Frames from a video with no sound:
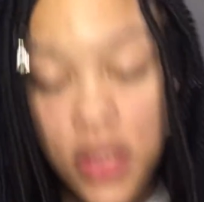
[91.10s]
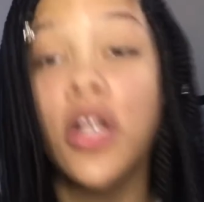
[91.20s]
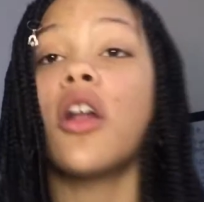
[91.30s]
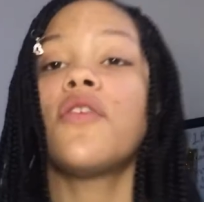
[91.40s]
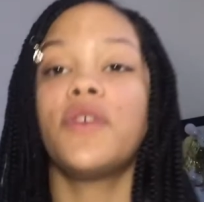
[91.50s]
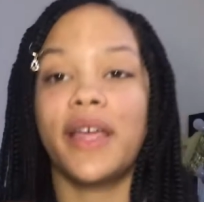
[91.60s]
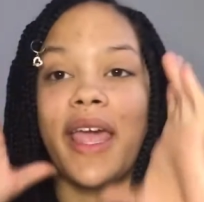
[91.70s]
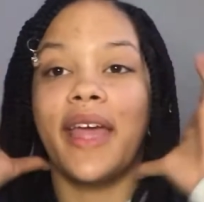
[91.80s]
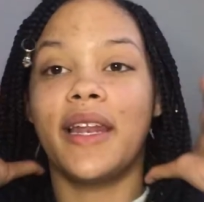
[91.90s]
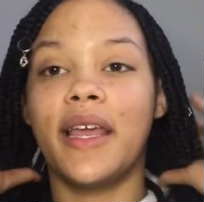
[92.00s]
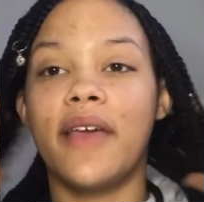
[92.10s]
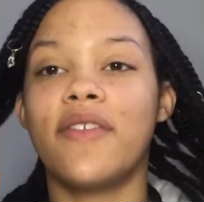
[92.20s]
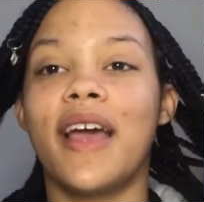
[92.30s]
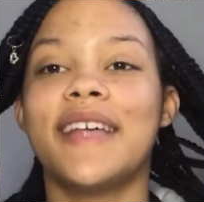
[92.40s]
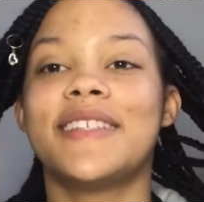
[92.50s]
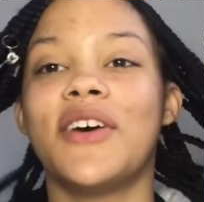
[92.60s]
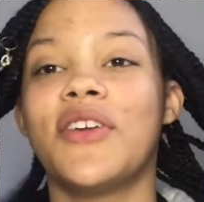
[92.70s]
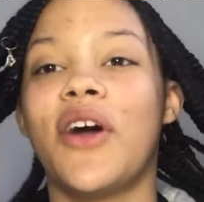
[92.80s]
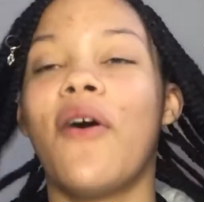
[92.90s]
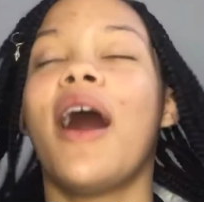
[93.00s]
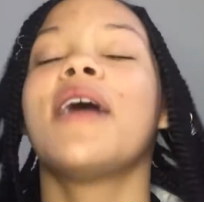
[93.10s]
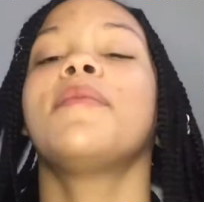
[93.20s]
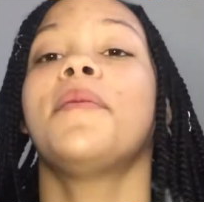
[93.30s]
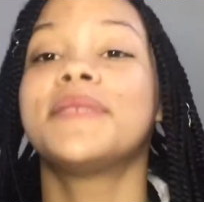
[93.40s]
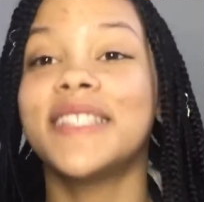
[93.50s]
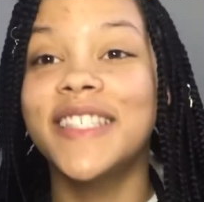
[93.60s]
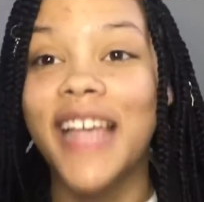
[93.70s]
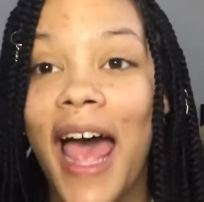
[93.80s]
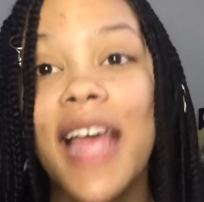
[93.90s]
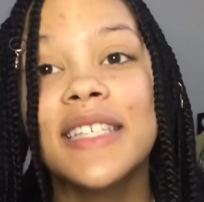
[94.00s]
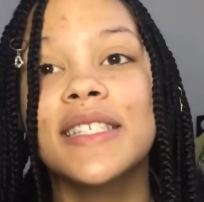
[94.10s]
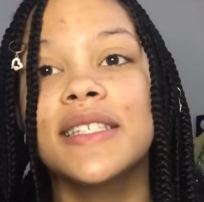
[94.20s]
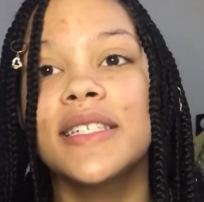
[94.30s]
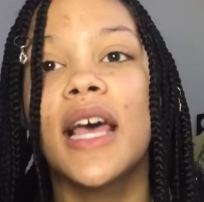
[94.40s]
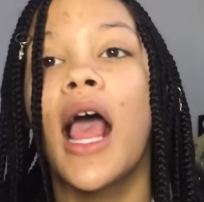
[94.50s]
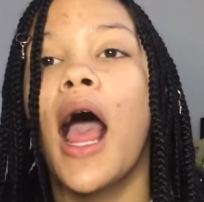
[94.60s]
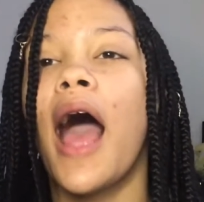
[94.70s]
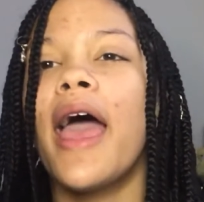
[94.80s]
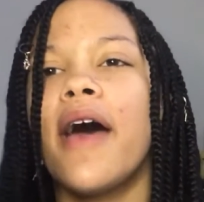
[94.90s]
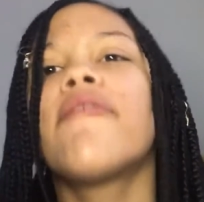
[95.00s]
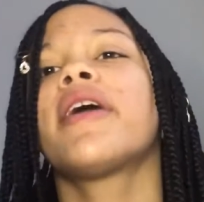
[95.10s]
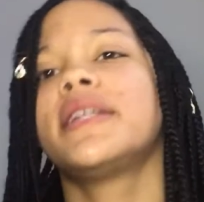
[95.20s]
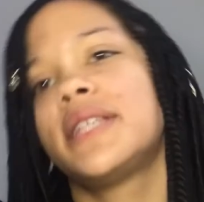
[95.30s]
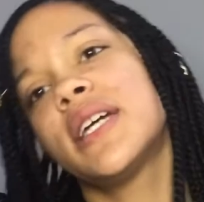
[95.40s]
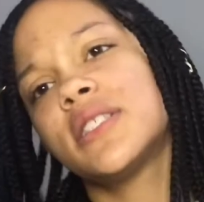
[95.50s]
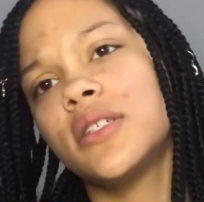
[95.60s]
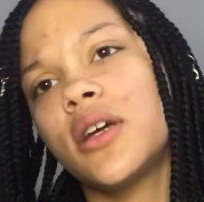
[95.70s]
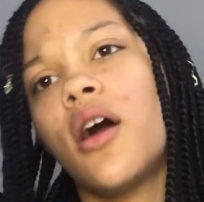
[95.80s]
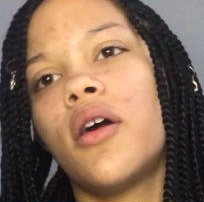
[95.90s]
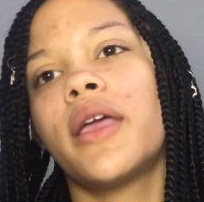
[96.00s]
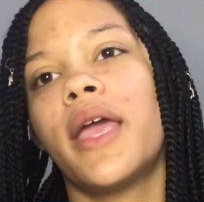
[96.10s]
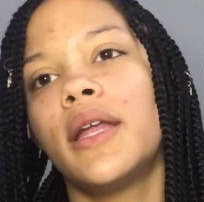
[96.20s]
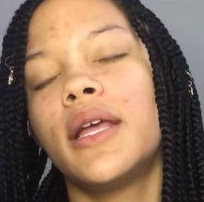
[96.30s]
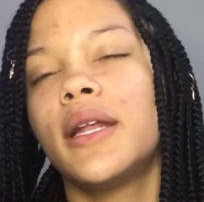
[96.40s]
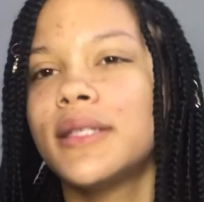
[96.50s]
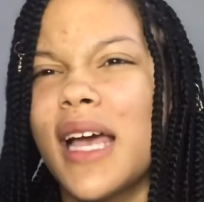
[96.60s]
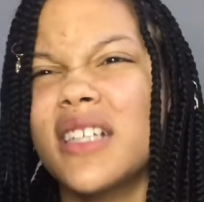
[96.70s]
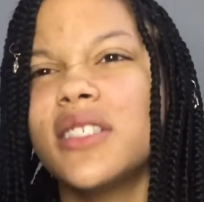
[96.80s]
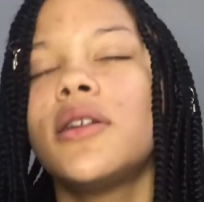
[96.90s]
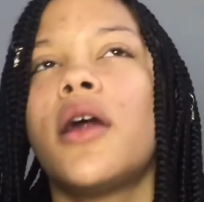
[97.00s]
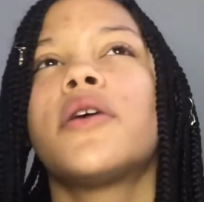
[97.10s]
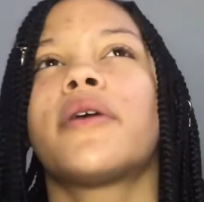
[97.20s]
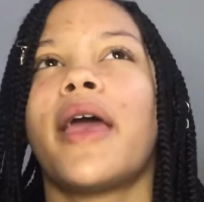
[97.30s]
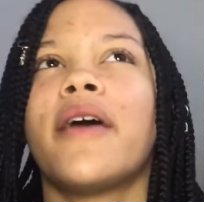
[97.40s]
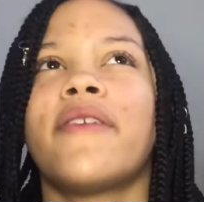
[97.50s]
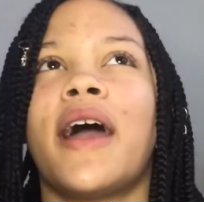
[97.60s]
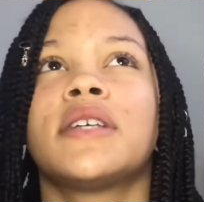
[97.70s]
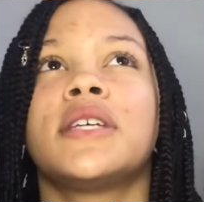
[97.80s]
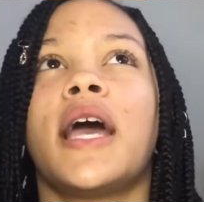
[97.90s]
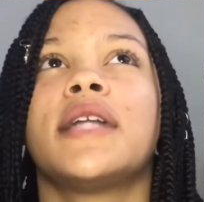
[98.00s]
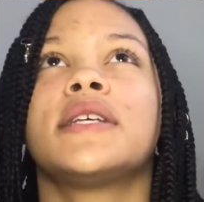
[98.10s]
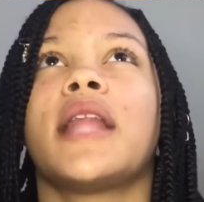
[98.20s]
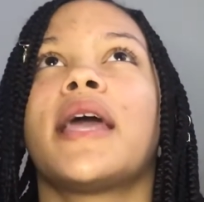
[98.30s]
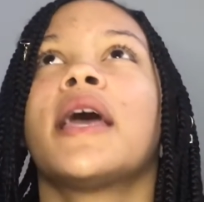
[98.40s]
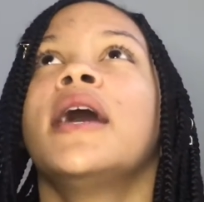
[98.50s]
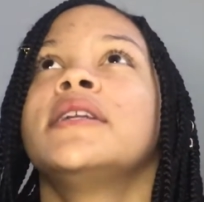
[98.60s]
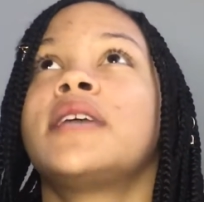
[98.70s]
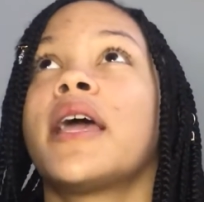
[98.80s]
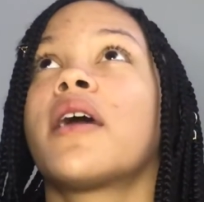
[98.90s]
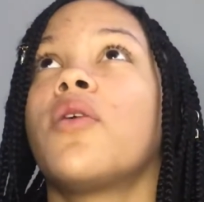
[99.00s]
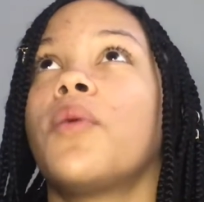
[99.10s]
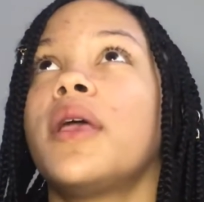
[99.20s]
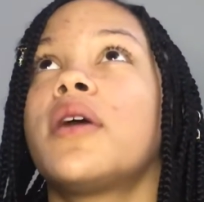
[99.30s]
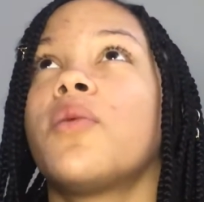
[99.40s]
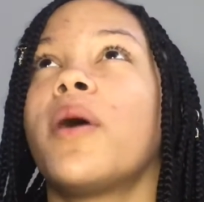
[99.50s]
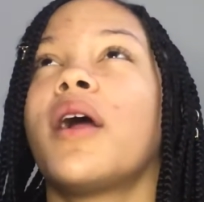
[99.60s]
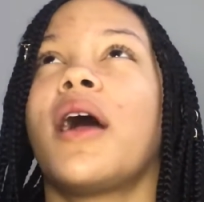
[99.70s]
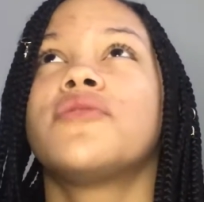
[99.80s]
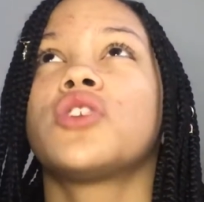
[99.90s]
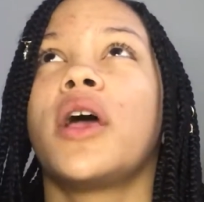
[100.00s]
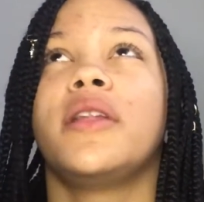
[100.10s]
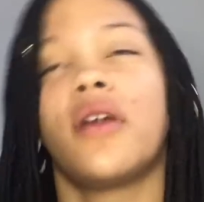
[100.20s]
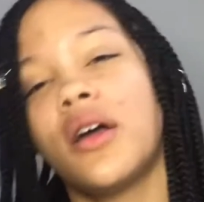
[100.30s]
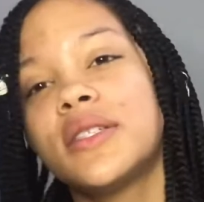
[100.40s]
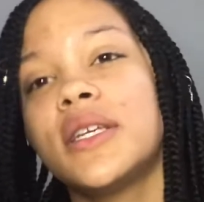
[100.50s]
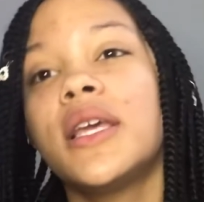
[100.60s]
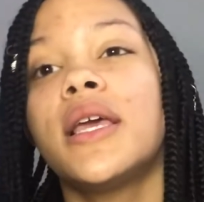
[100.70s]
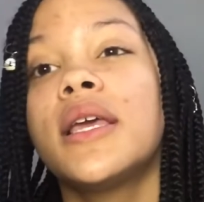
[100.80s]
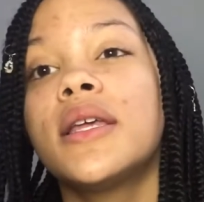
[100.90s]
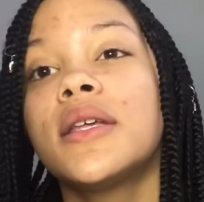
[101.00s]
start off with candy if you guys don't know i'm obsessed I have an addiction to con candy and it's actually not okay. I've actually had to like take a week where I've tried not to eat